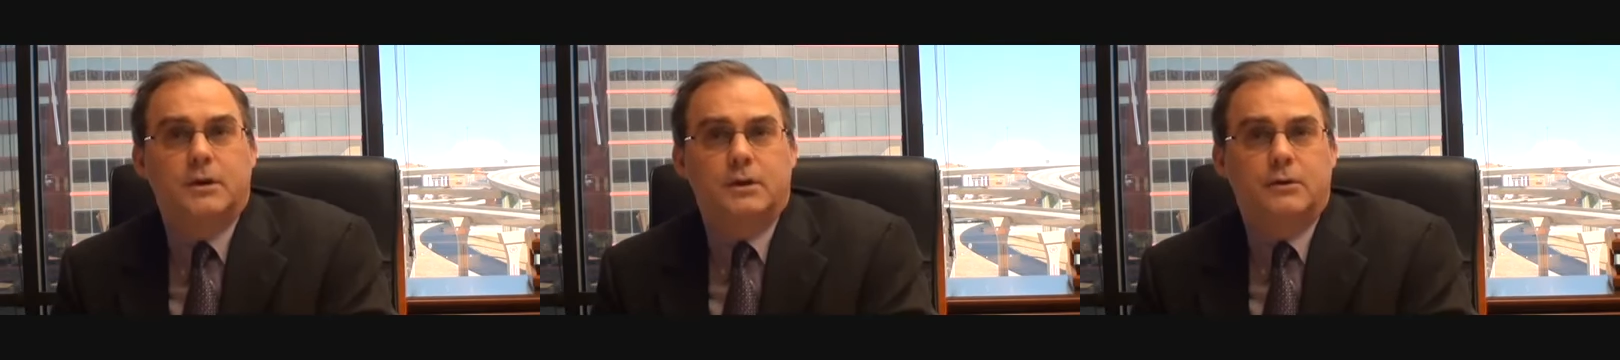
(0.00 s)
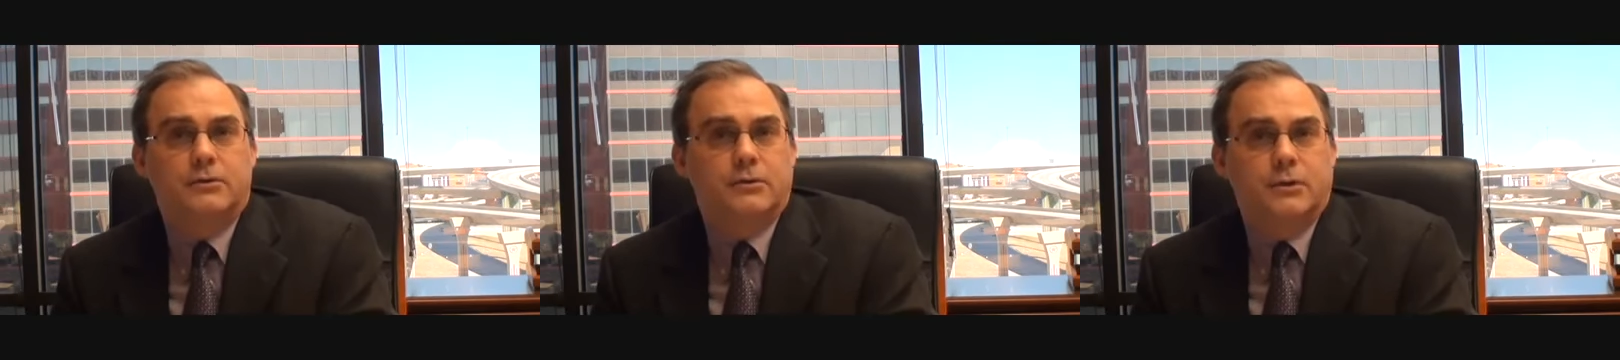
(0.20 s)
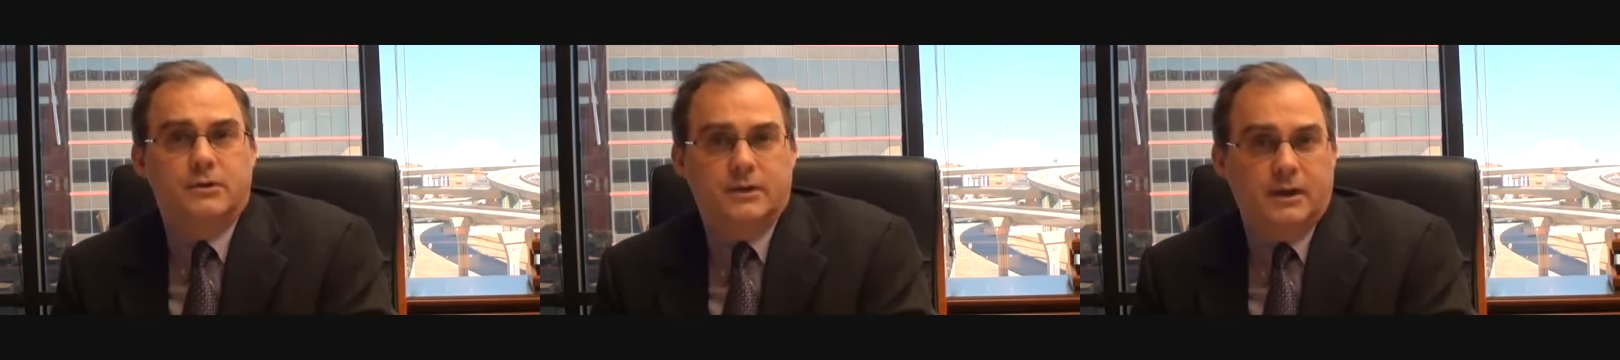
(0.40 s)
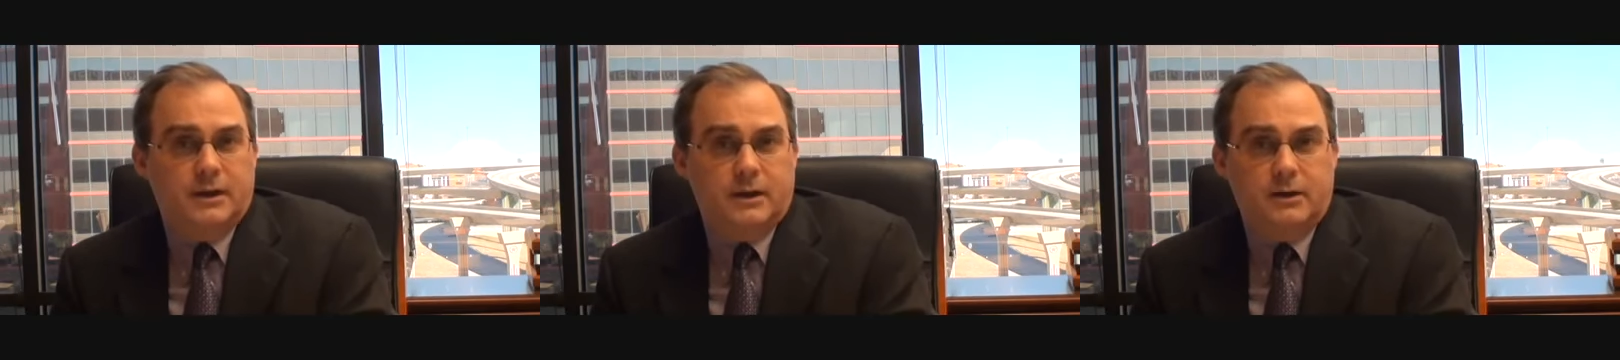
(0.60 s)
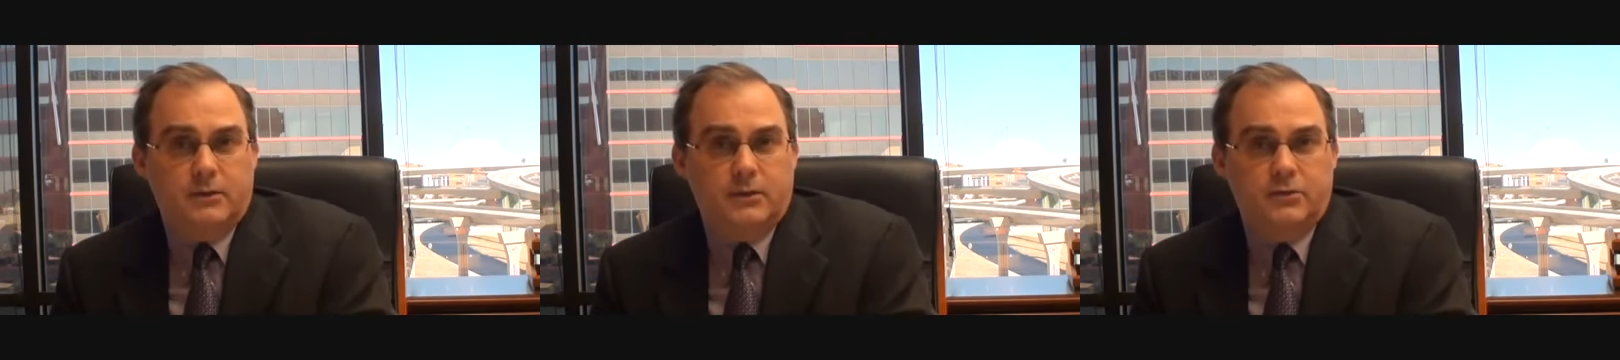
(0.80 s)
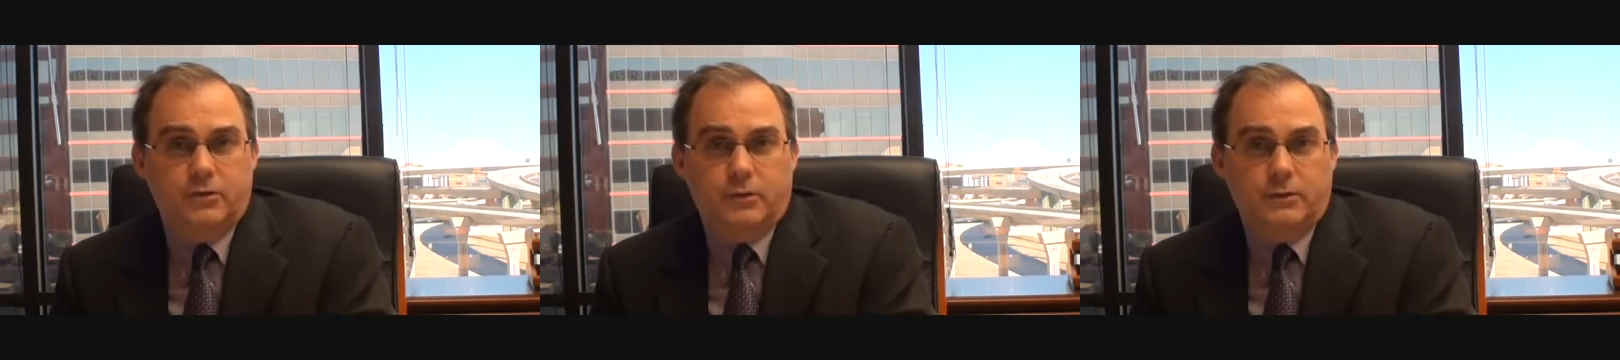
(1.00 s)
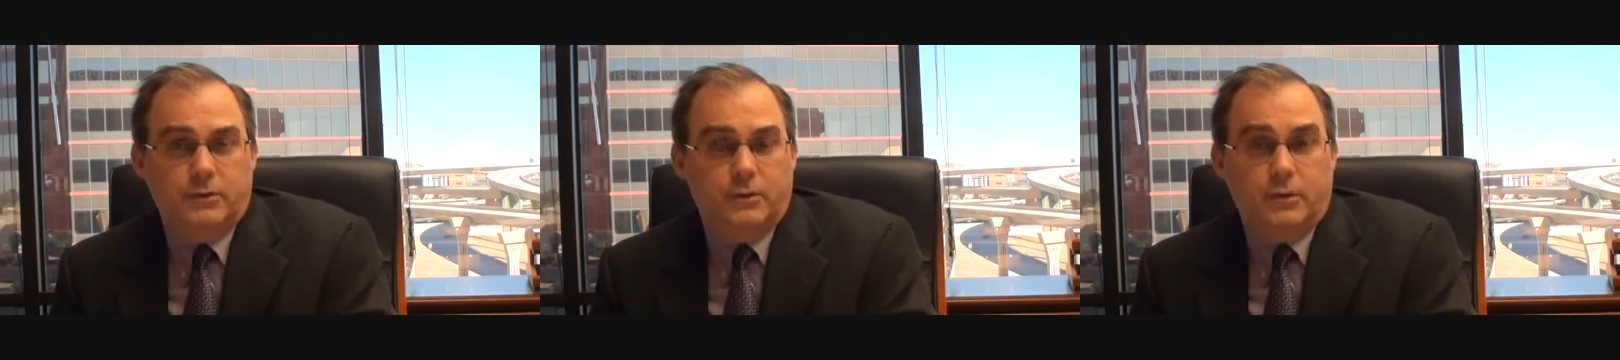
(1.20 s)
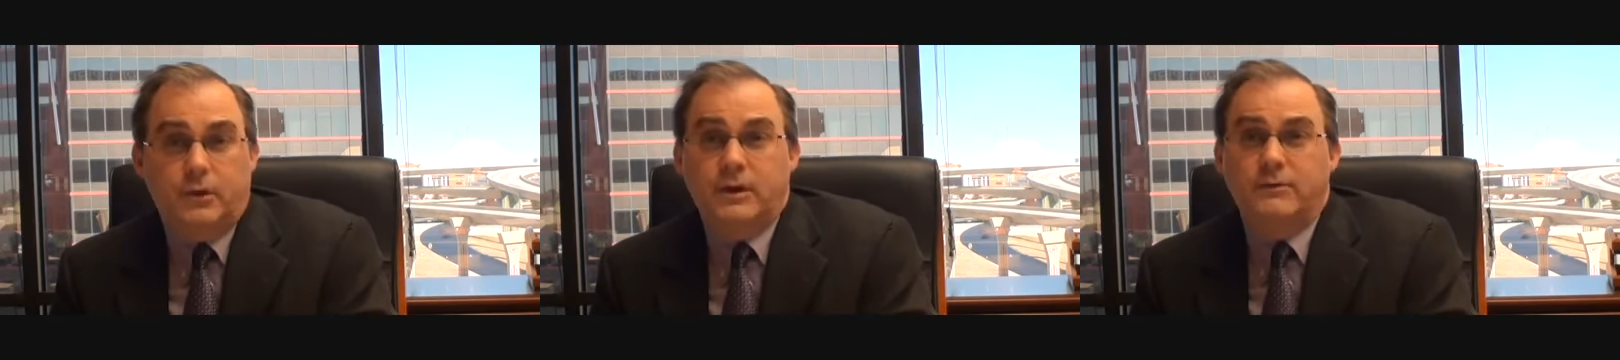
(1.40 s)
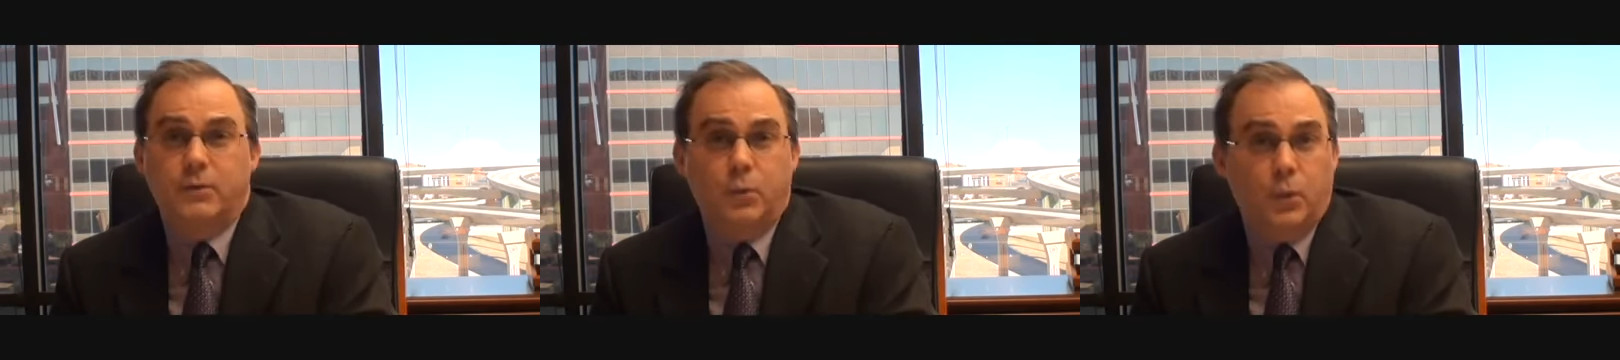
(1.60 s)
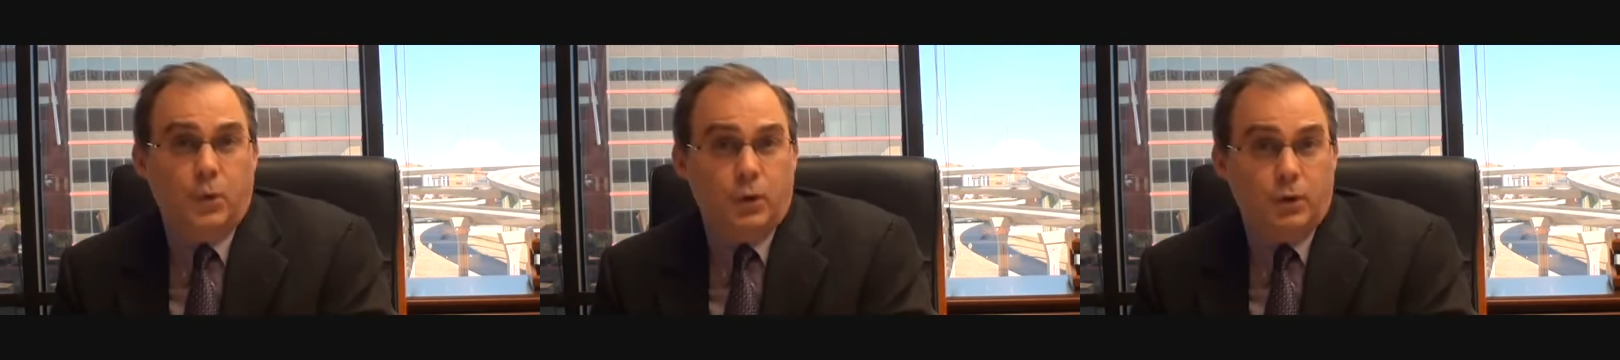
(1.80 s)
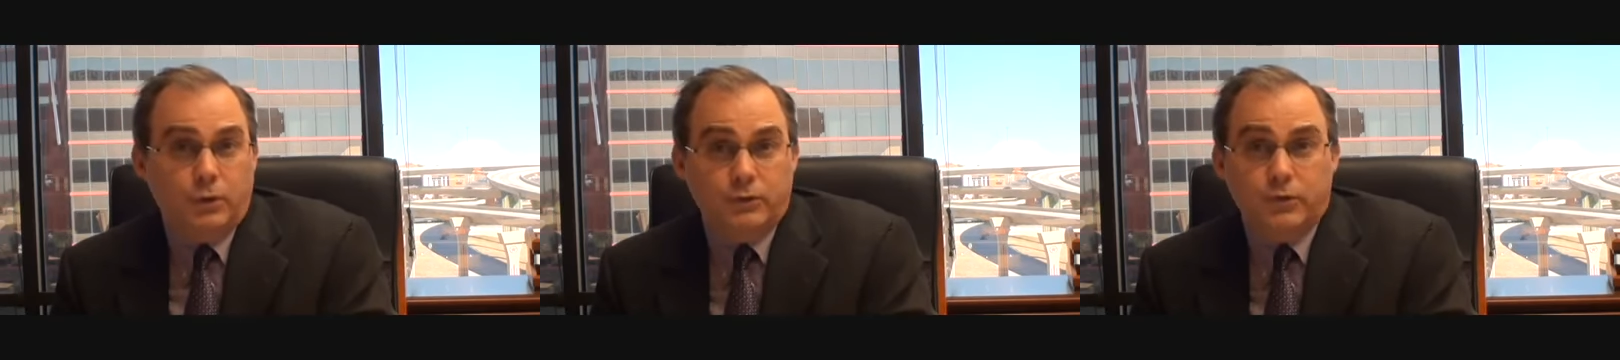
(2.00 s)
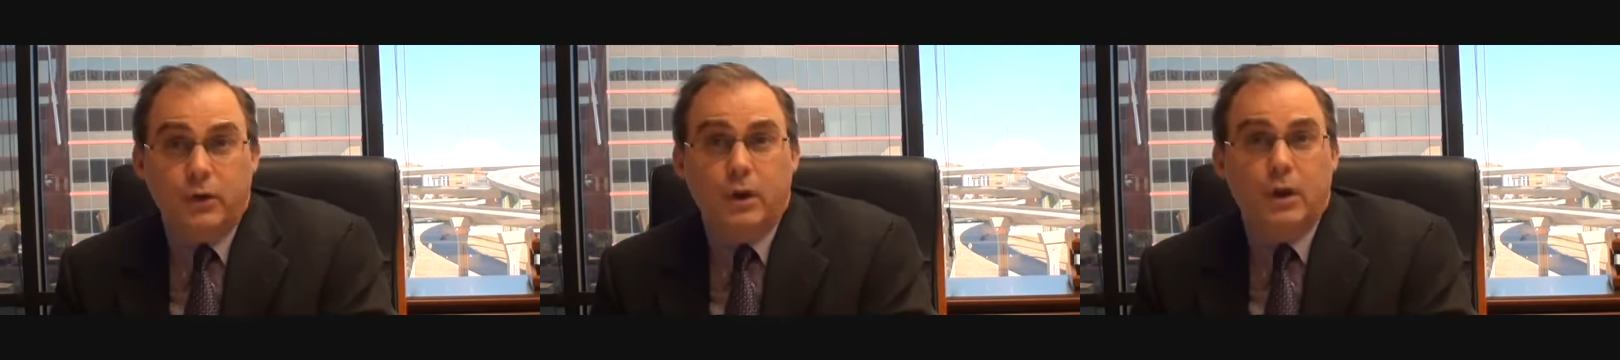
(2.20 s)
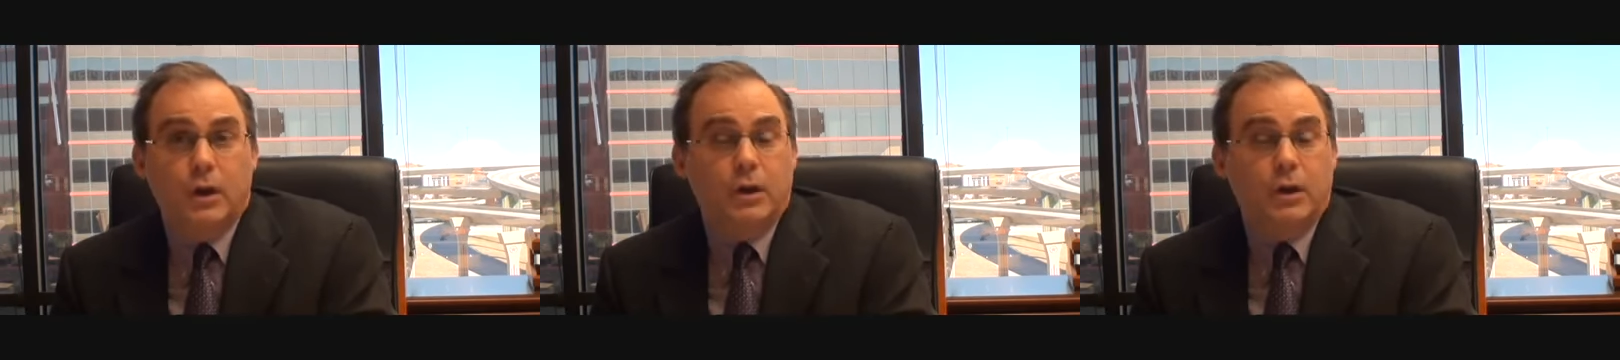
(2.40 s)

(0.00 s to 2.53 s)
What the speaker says: who's going to take care of the children, or even worse,